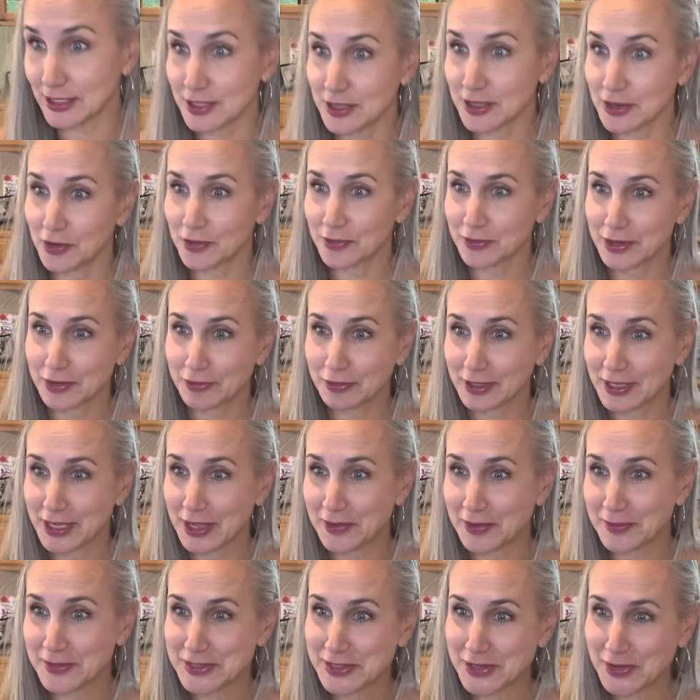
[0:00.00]
You really
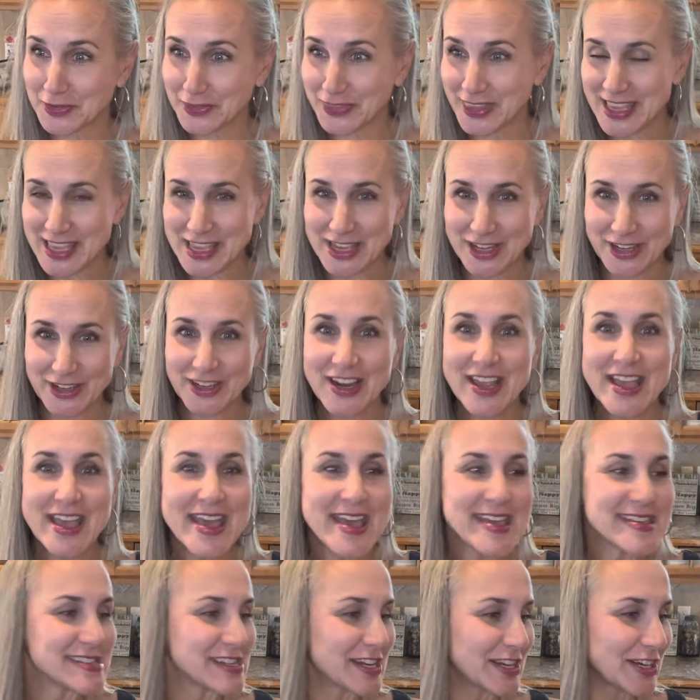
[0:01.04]
almost don't think you're
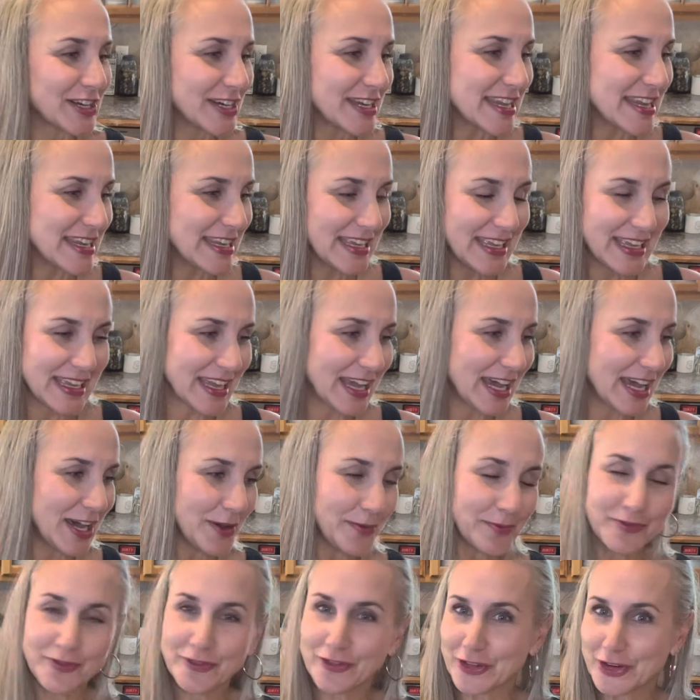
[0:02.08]
eating
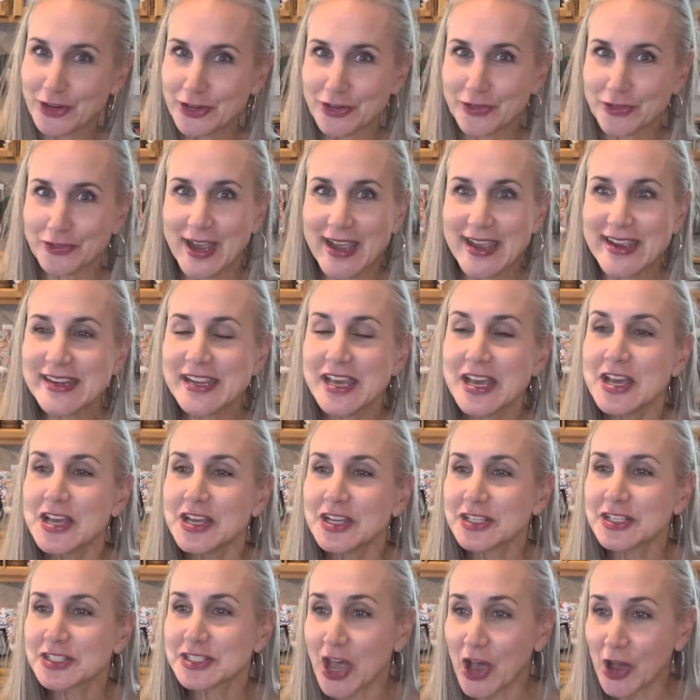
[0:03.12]
fruit, right?
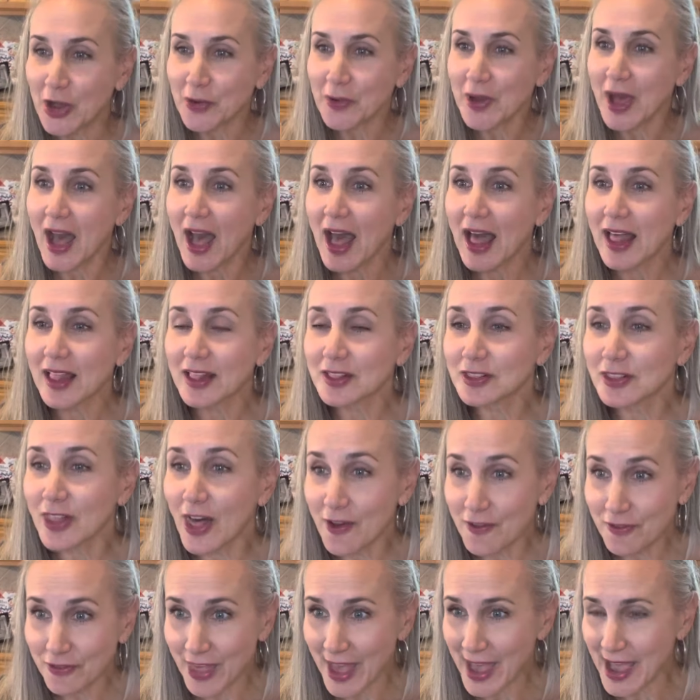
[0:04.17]
So
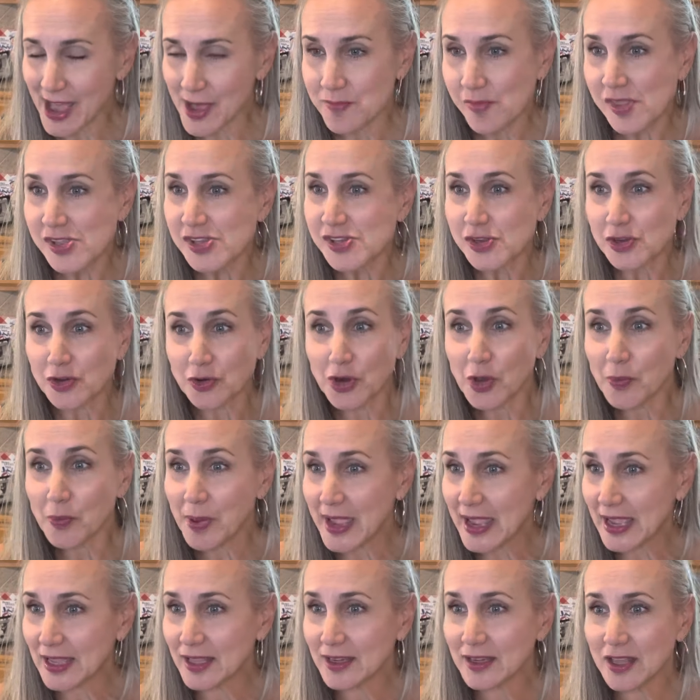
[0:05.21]
love that. Grill
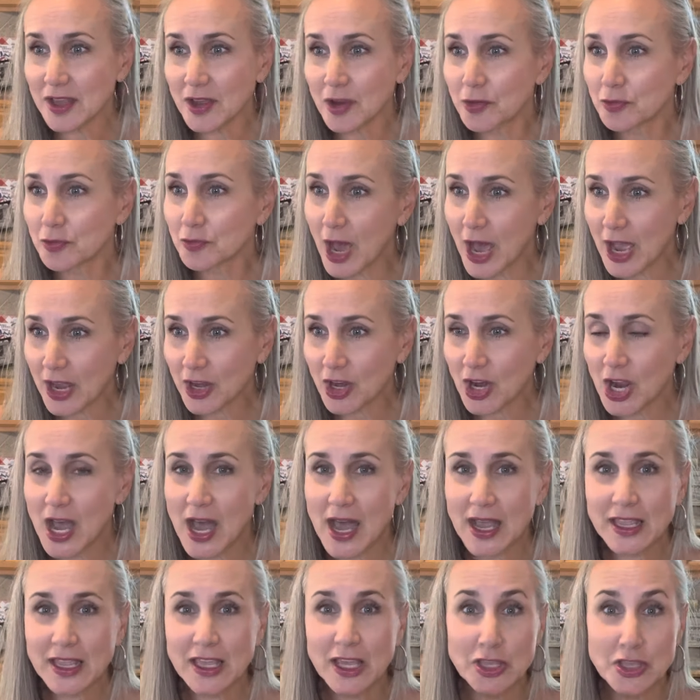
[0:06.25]
pan,
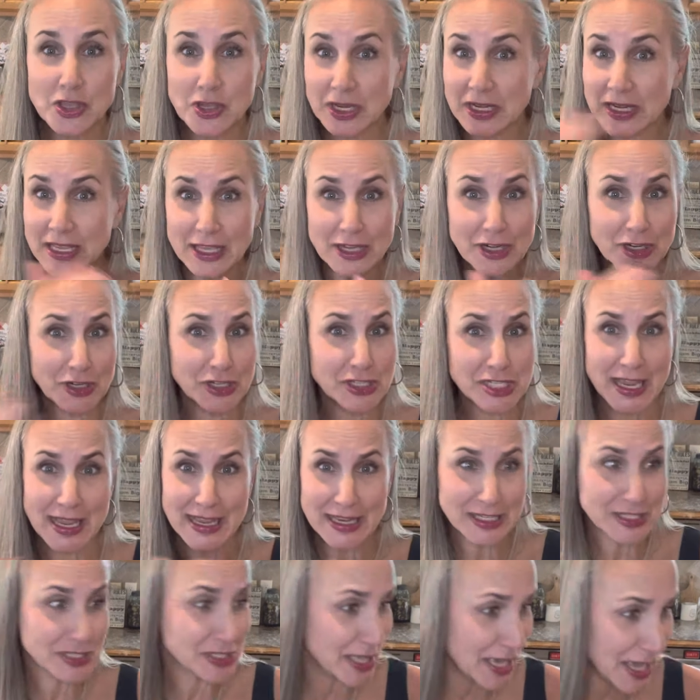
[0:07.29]
rock. You can
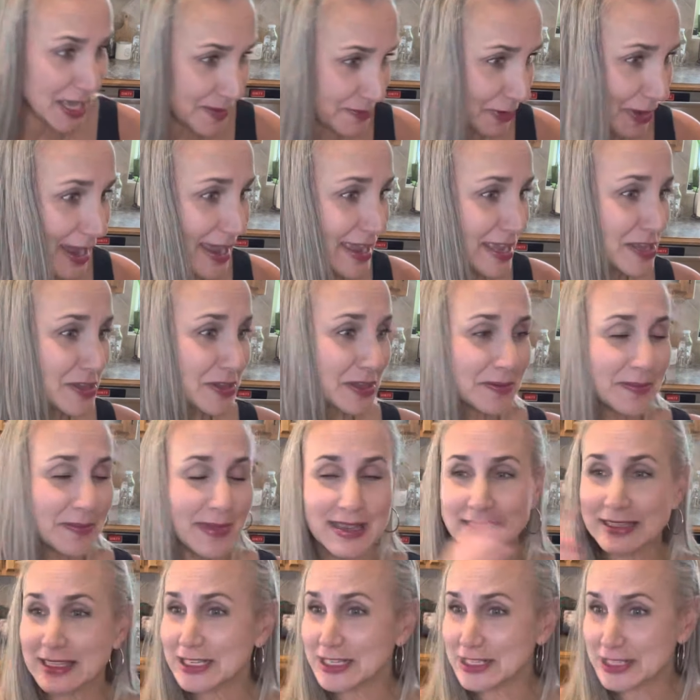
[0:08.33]
interchange them, right? You can
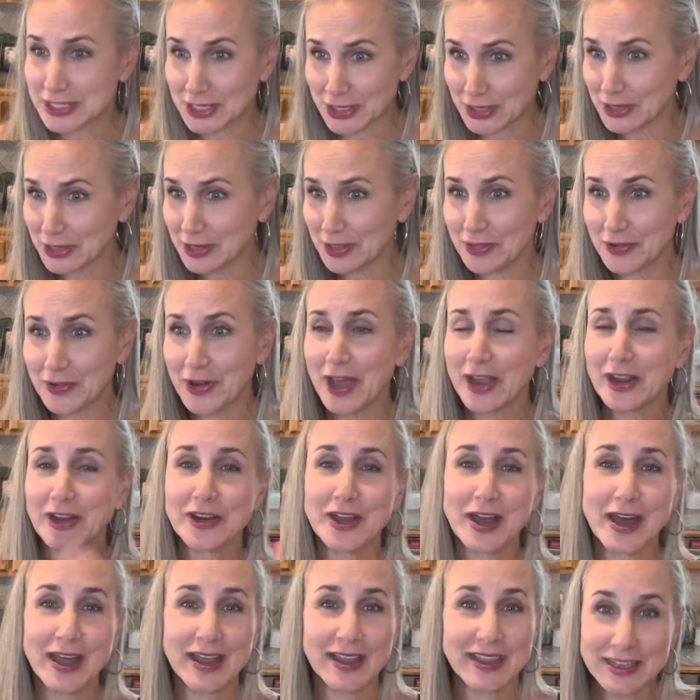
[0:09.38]
make the dessert in the
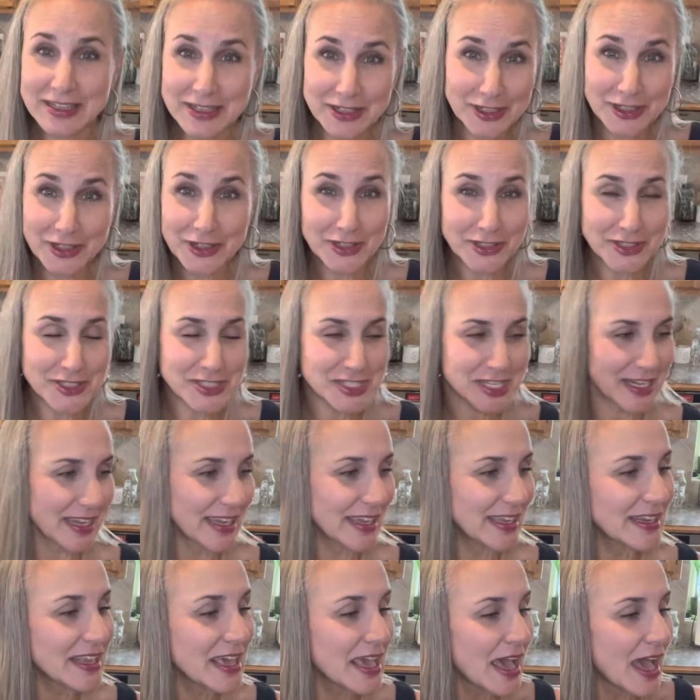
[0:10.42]
rock and your grilled
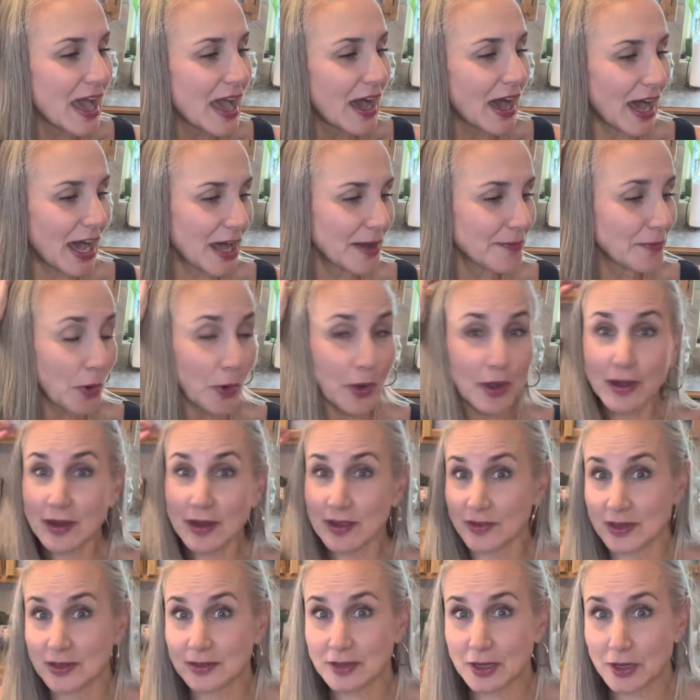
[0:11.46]
chicken, or
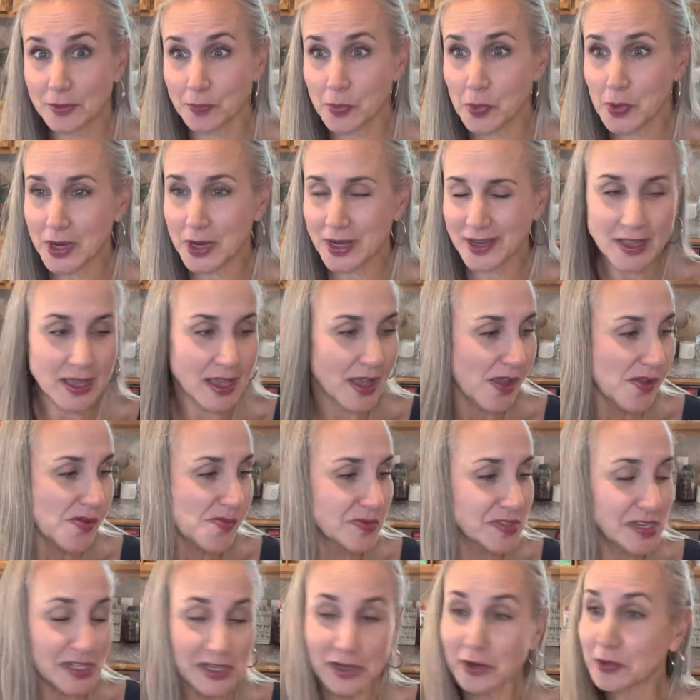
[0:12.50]
even your pork
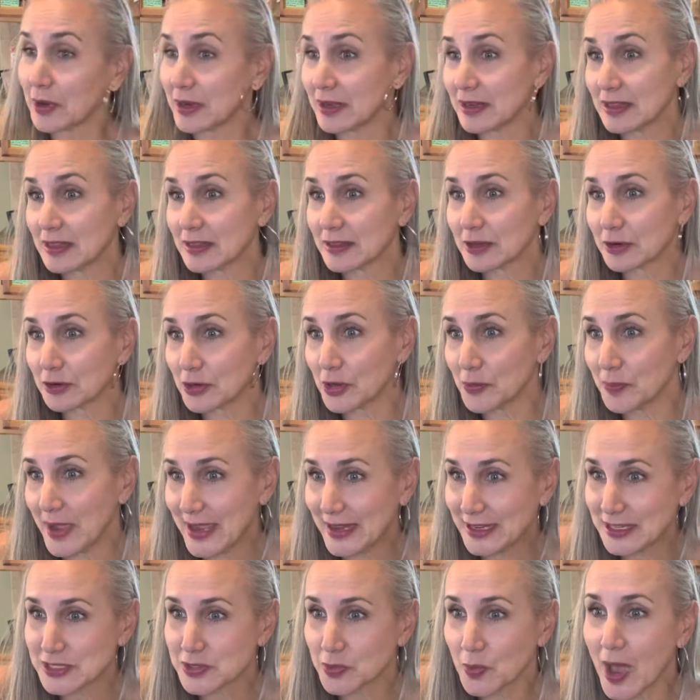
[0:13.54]
tenderloin in the grill pan
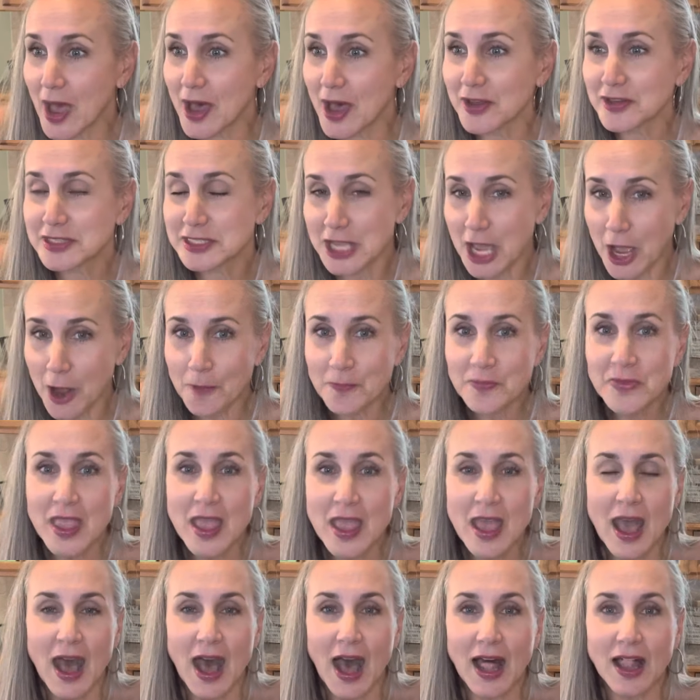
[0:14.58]
as well. So
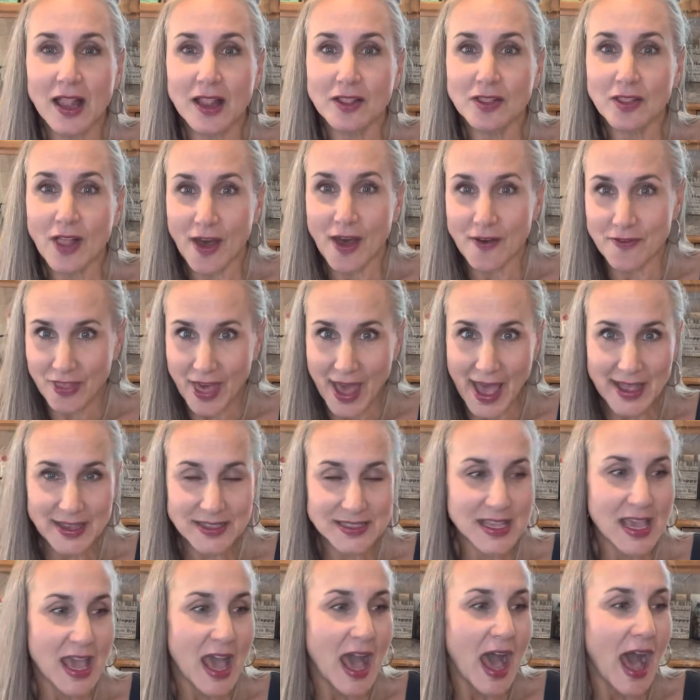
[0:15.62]
love that.
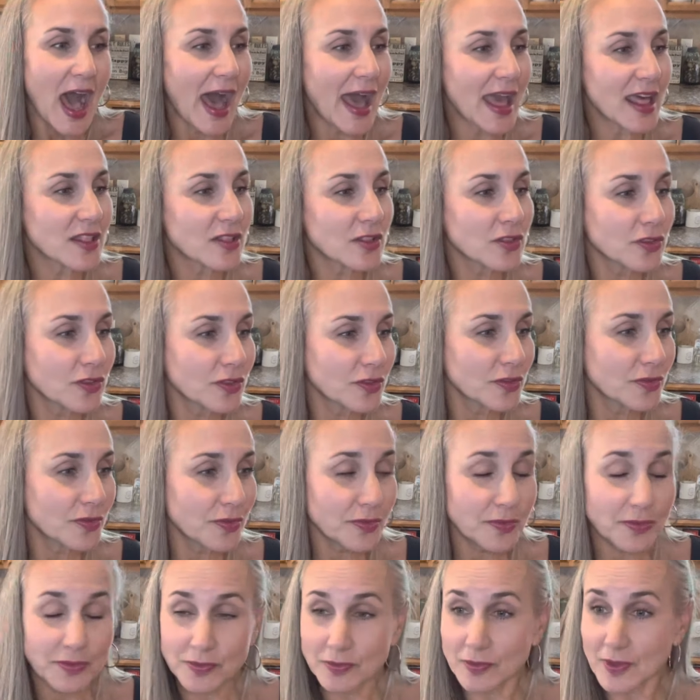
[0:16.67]

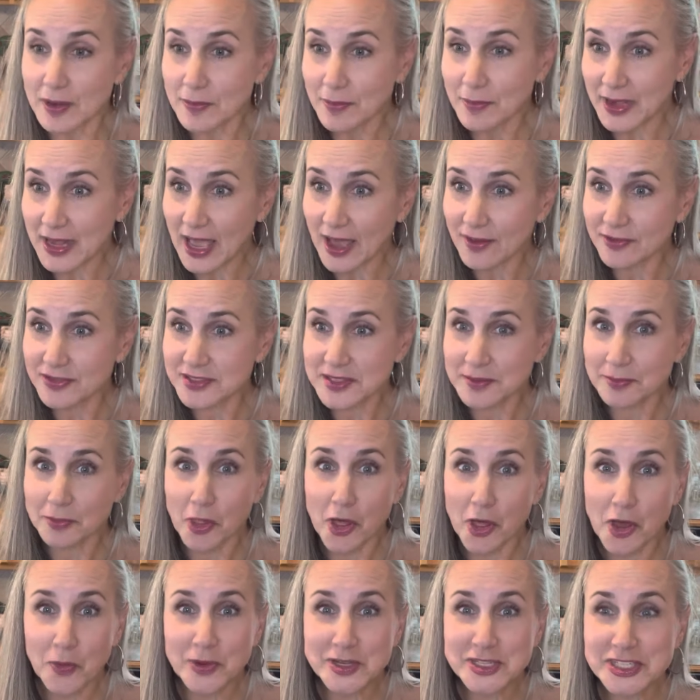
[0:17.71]
Anybody have some
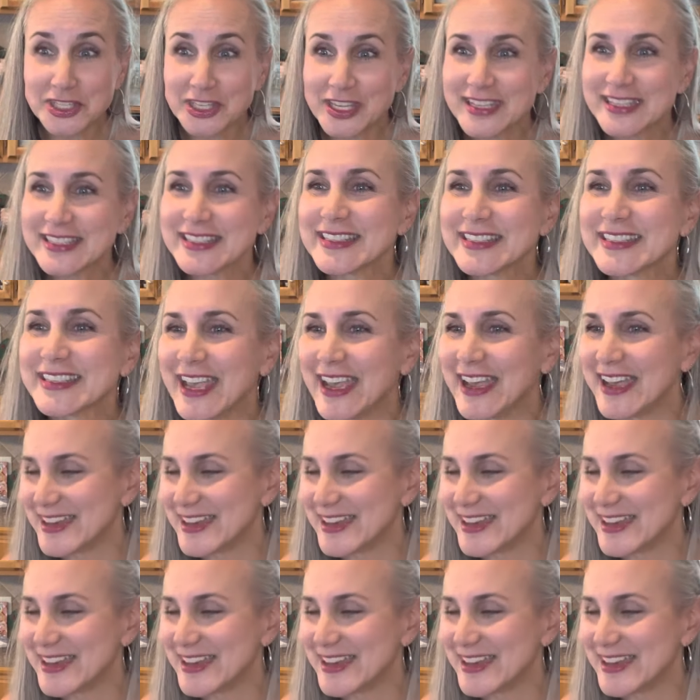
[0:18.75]
long wish lists?